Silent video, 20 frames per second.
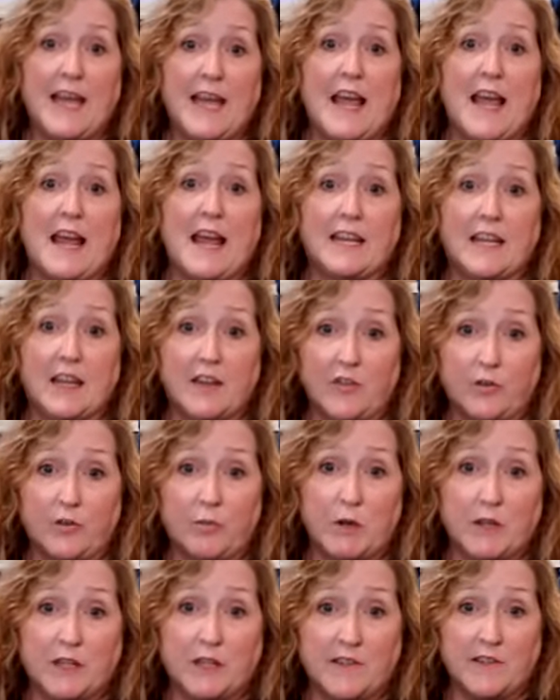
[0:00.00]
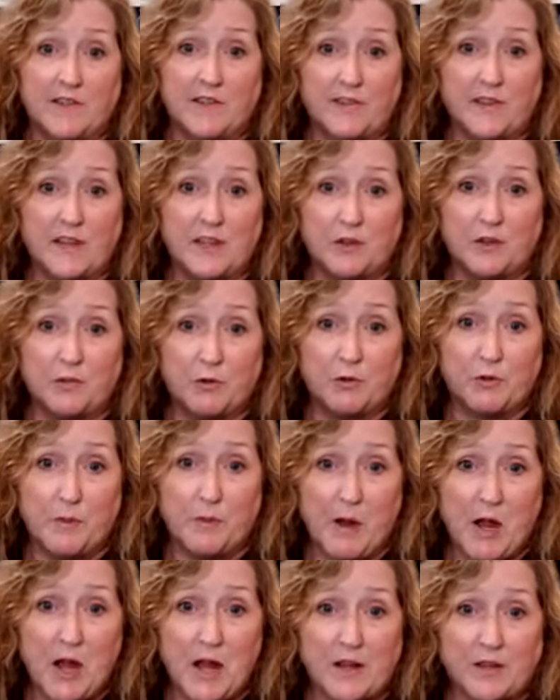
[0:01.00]
And guess what can see through the
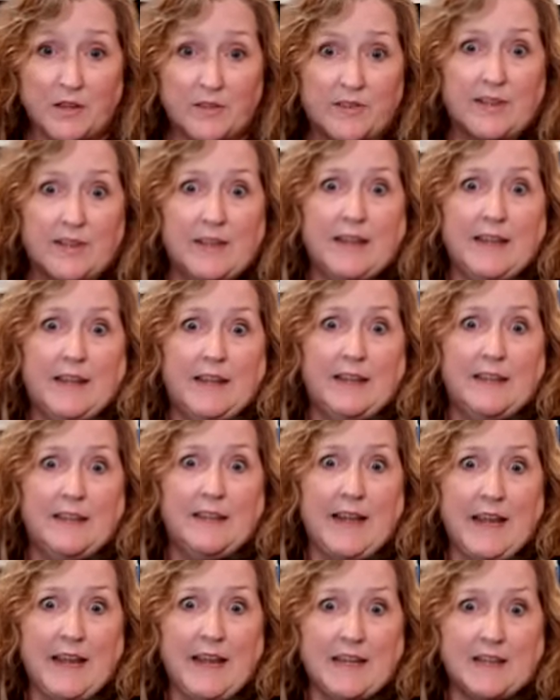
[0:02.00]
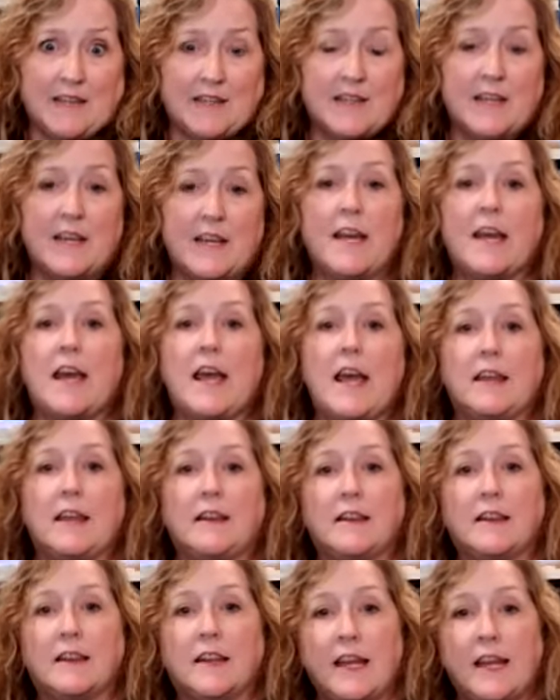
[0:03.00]
box? Light.
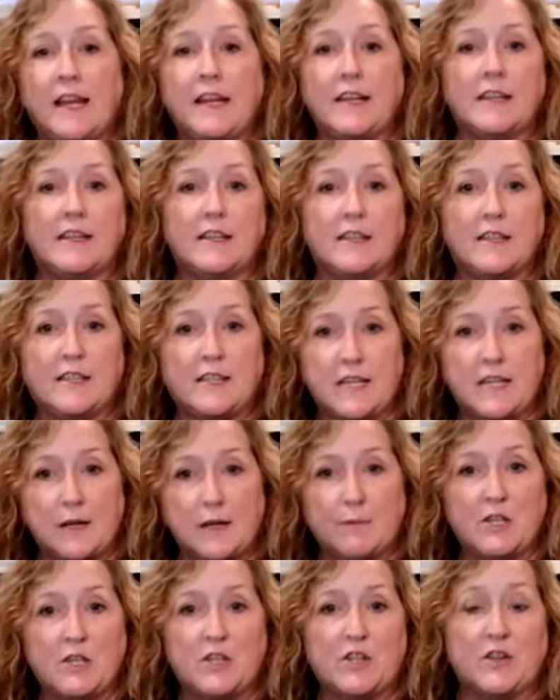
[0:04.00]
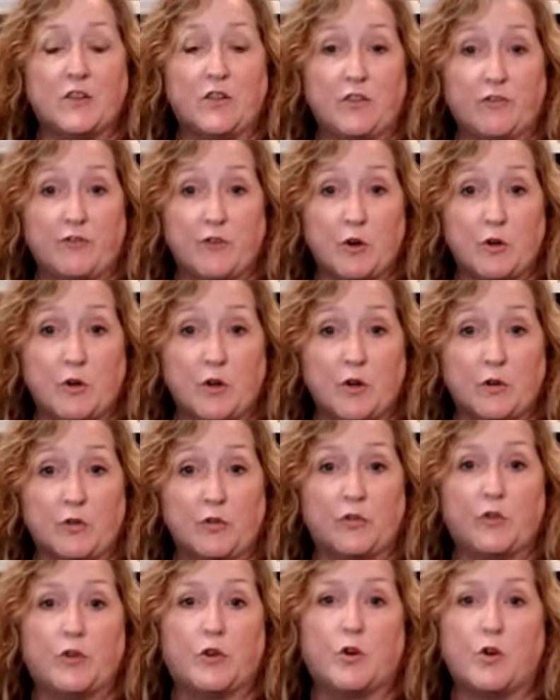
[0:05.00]
And light damages
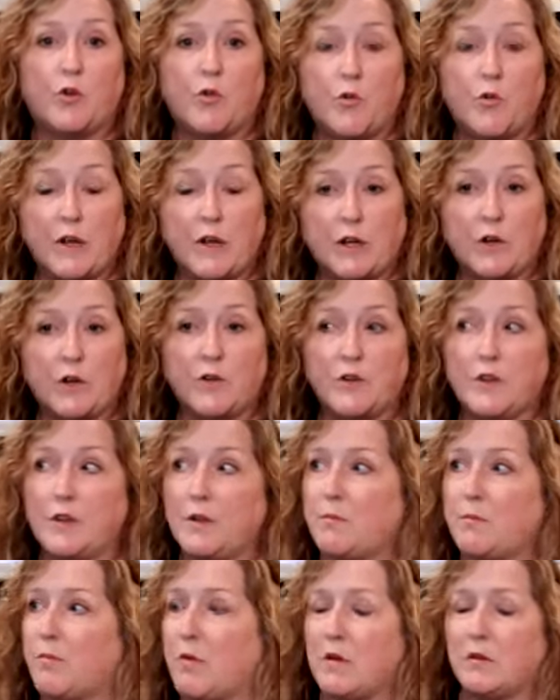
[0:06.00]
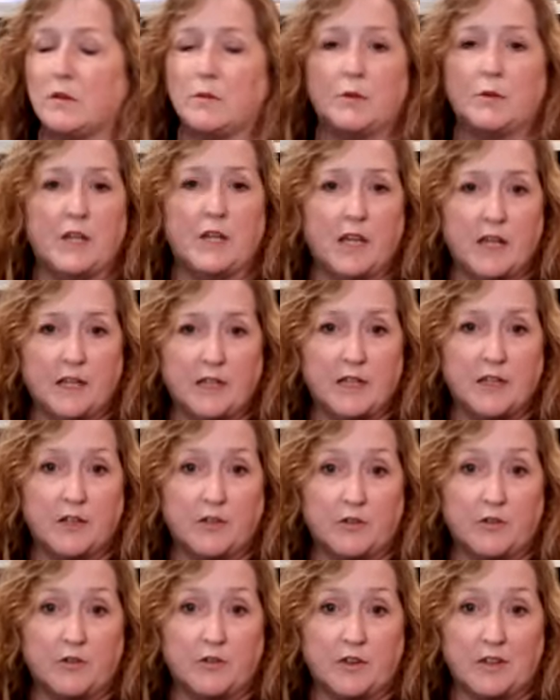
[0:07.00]
photos quicker than probably any
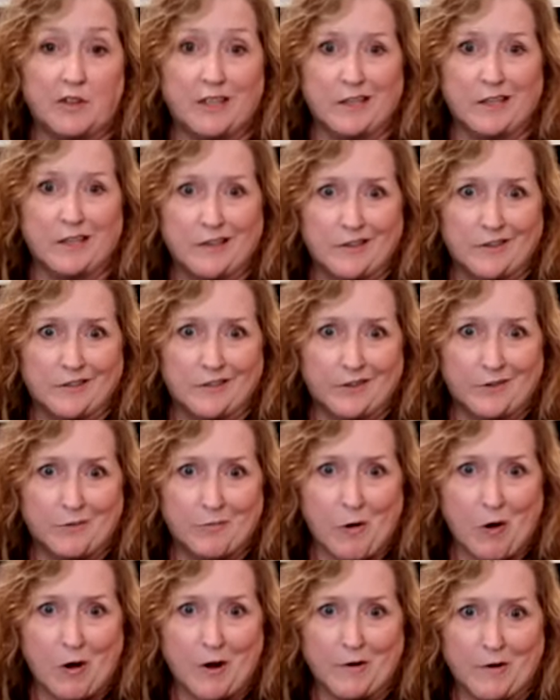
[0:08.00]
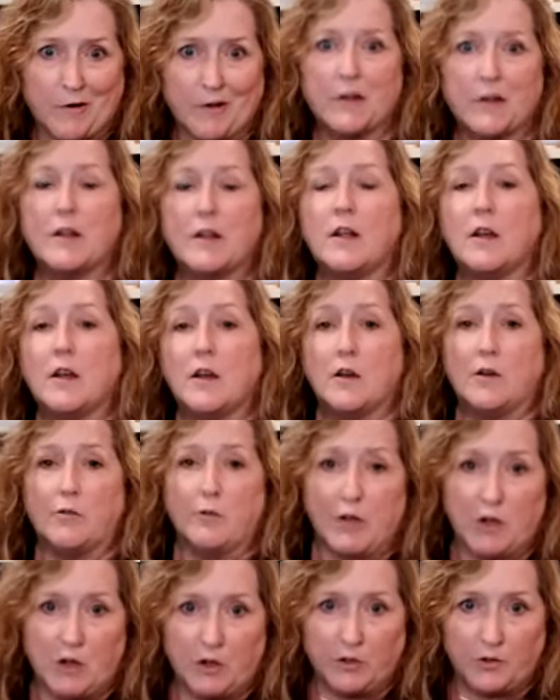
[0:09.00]
other thing other than water.
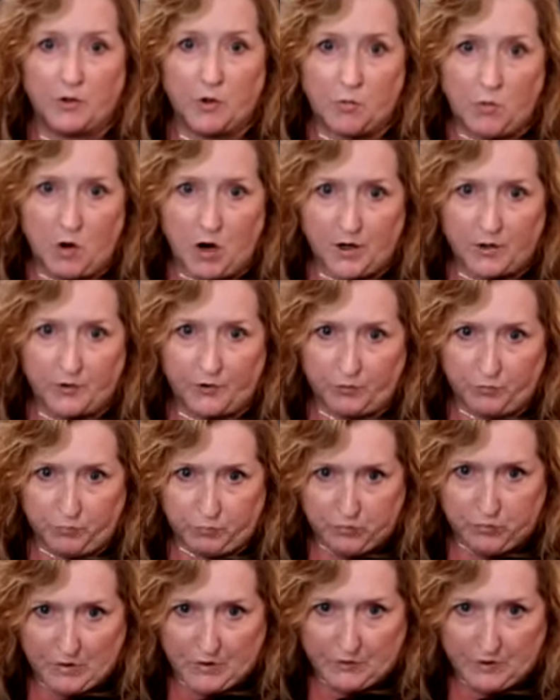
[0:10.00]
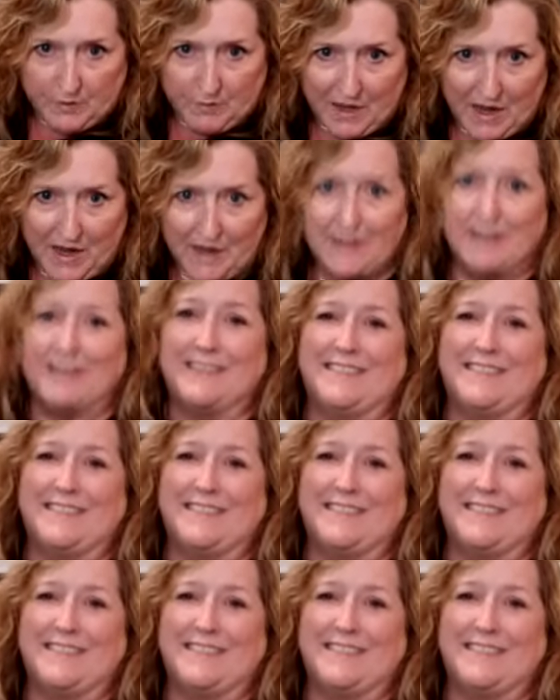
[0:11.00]
We all know water is really bad.